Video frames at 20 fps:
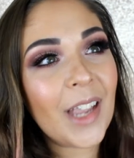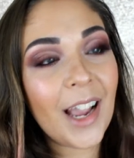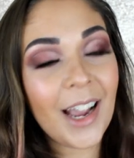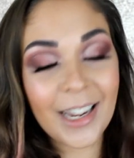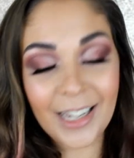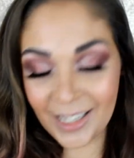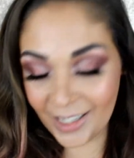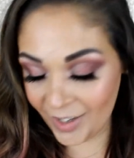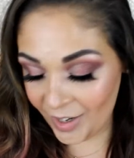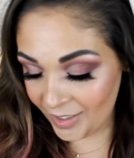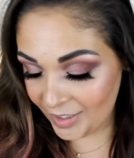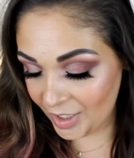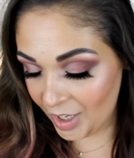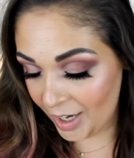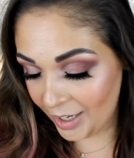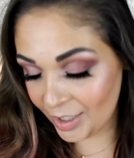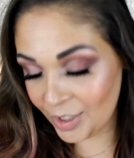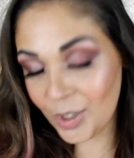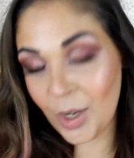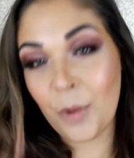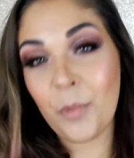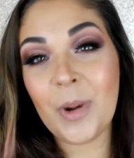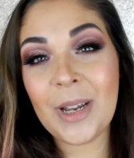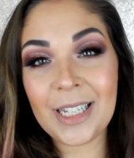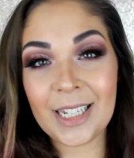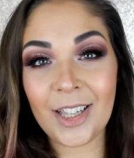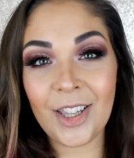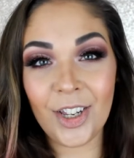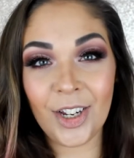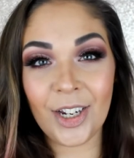I cannot talk. So I
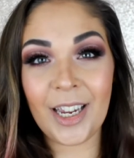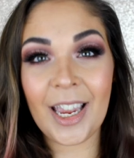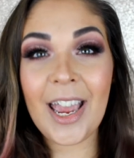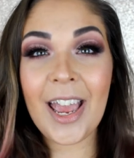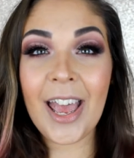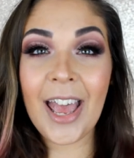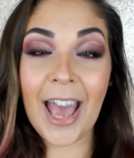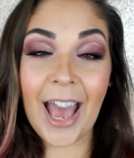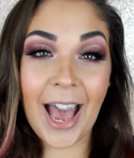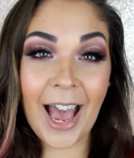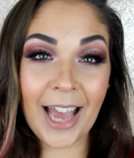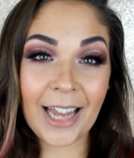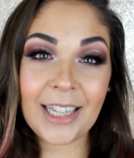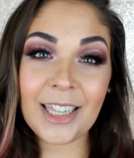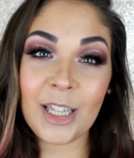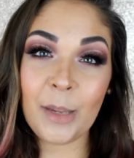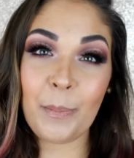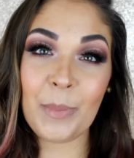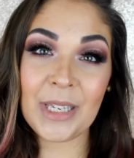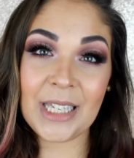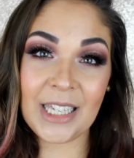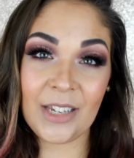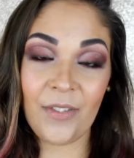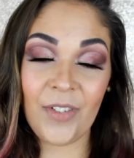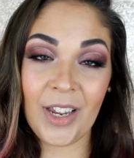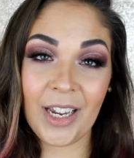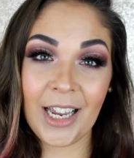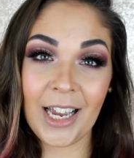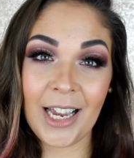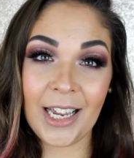went to look at the
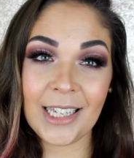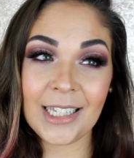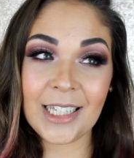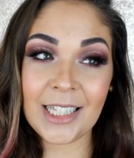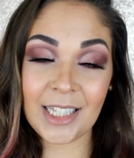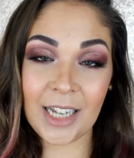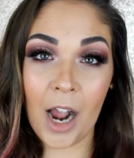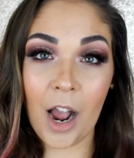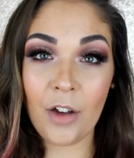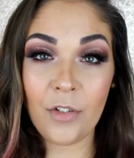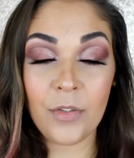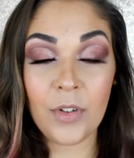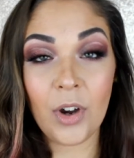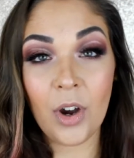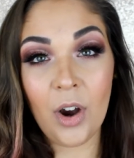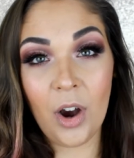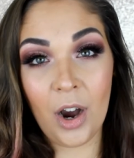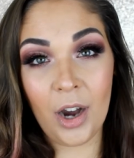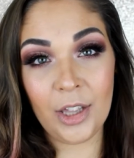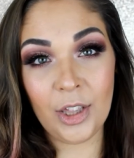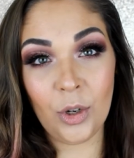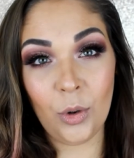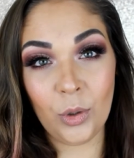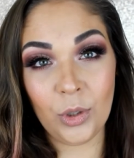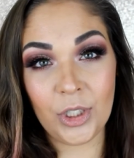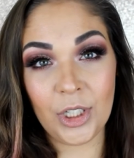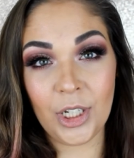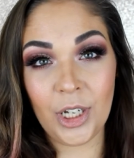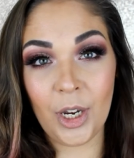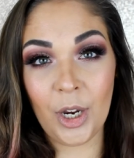Pacifica stuff on the
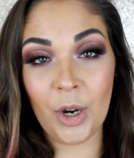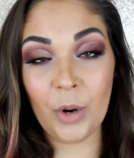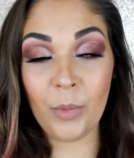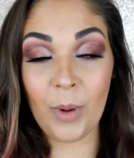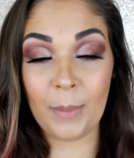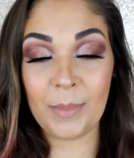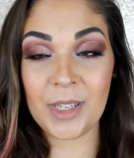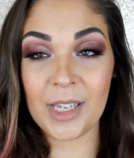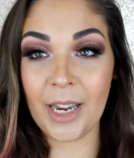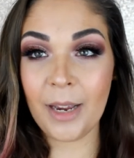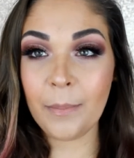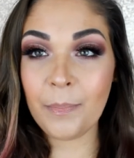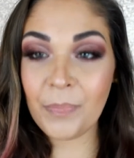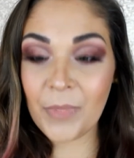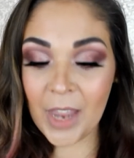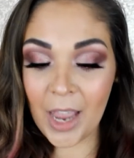Ulta website.